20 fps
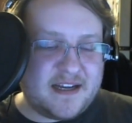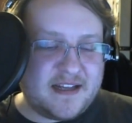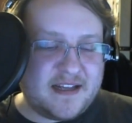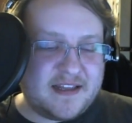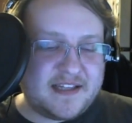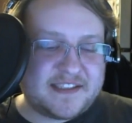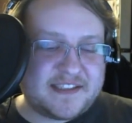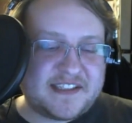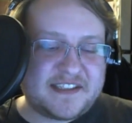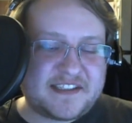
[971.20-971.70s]

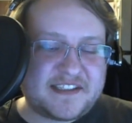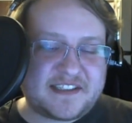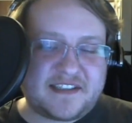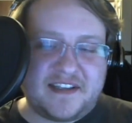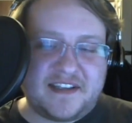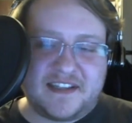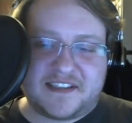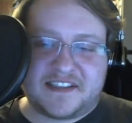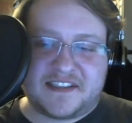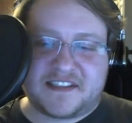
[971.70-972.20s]
This
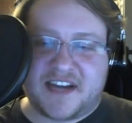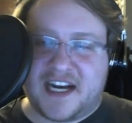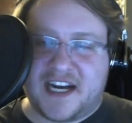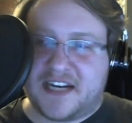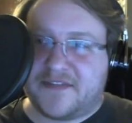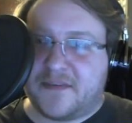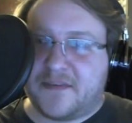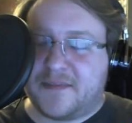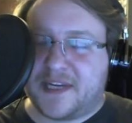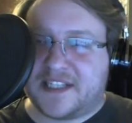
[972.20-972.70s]
is
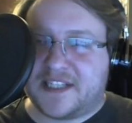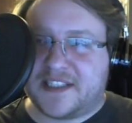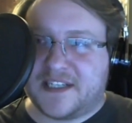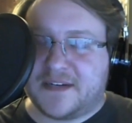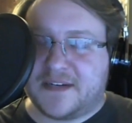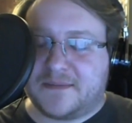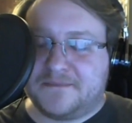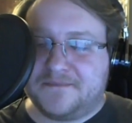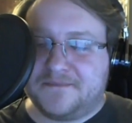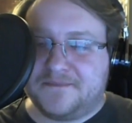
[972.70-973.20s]
kind of a big
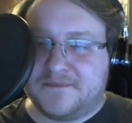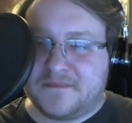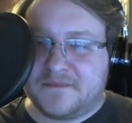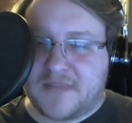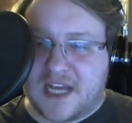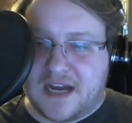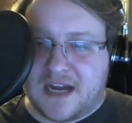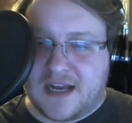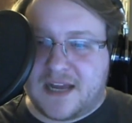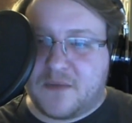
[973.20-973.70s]
deal.
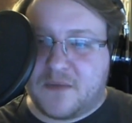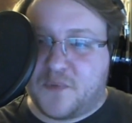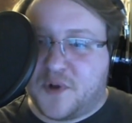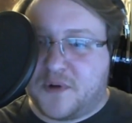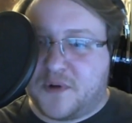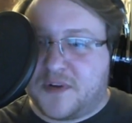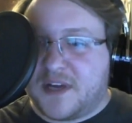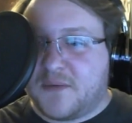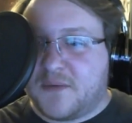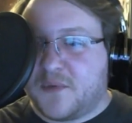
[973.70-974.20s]
It
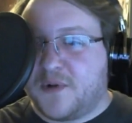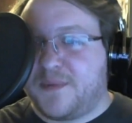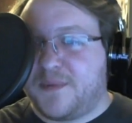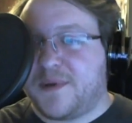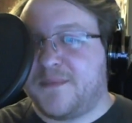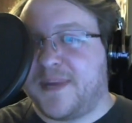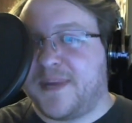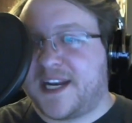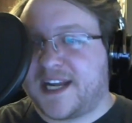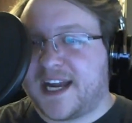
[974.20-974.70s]
will
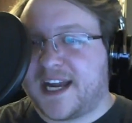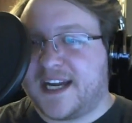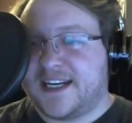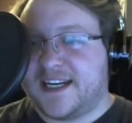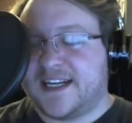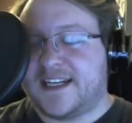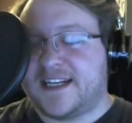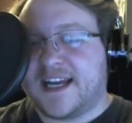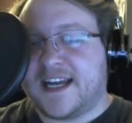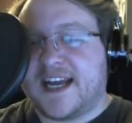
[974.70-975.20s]
be
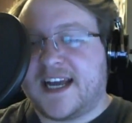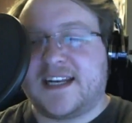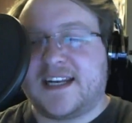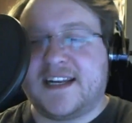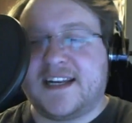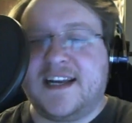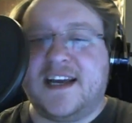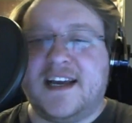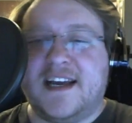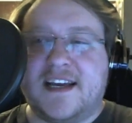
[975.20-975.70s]
mitigated,
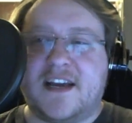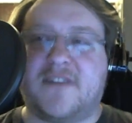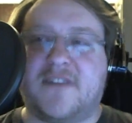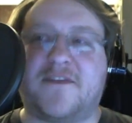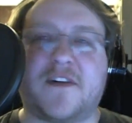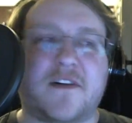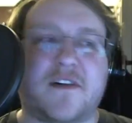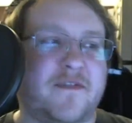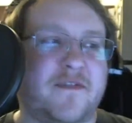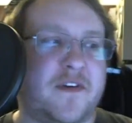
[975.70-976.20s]
and
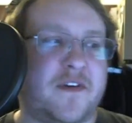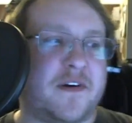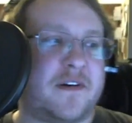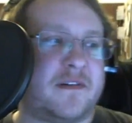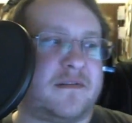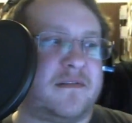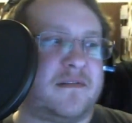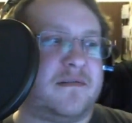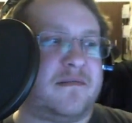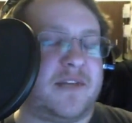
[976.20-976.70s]

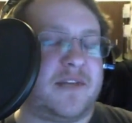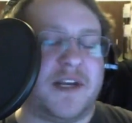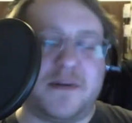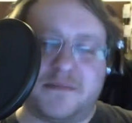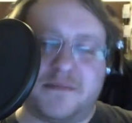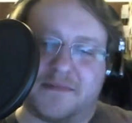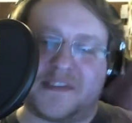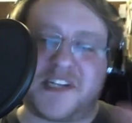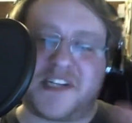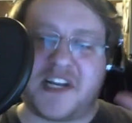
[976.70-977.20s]
for
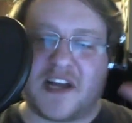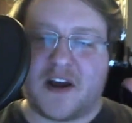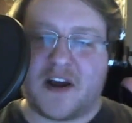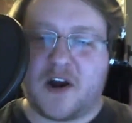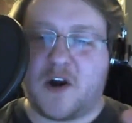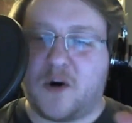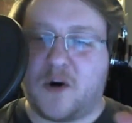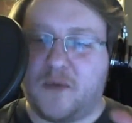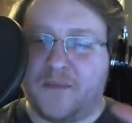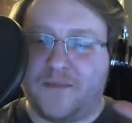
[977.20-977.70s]
you sitting at
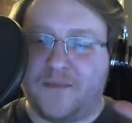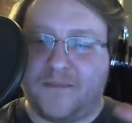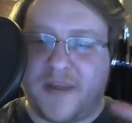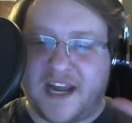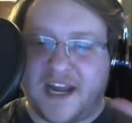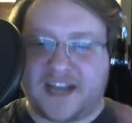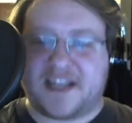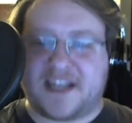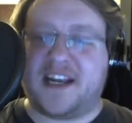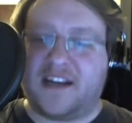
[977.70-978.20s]
home,
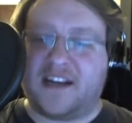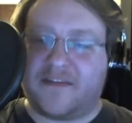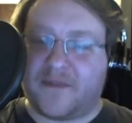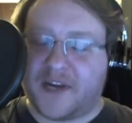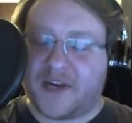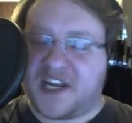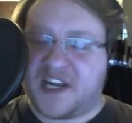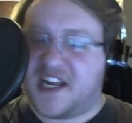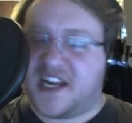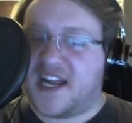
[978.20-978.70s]
panicking,
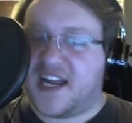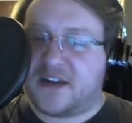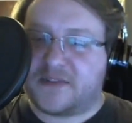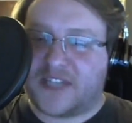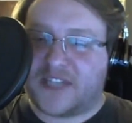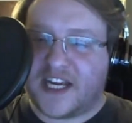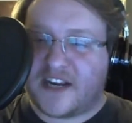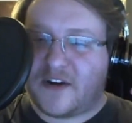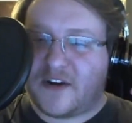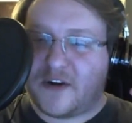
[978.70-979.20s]
freaking out,
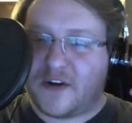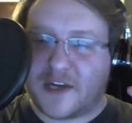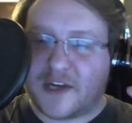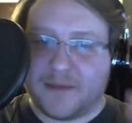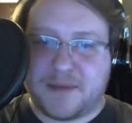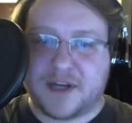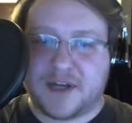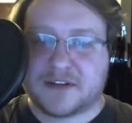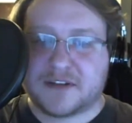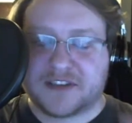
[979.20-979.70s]
taking all your
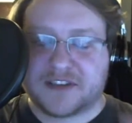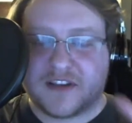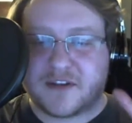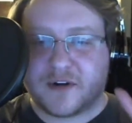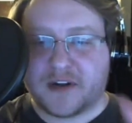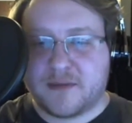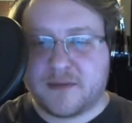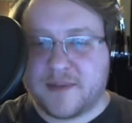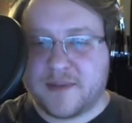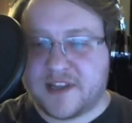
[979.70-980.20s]
computers and
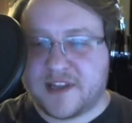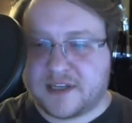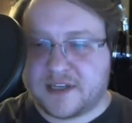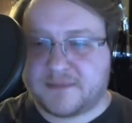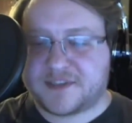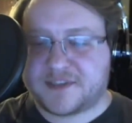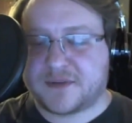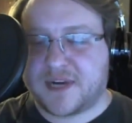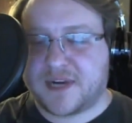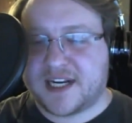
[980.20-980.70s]
throwing them in the
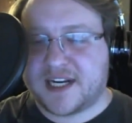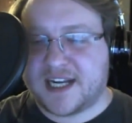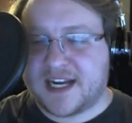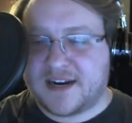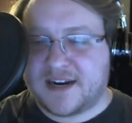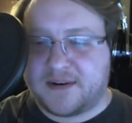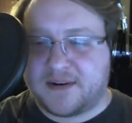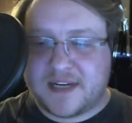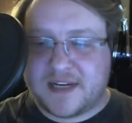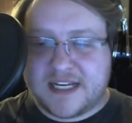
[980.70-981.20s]
dumpster right
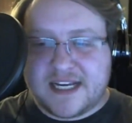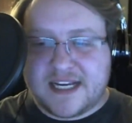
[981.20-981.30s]
now,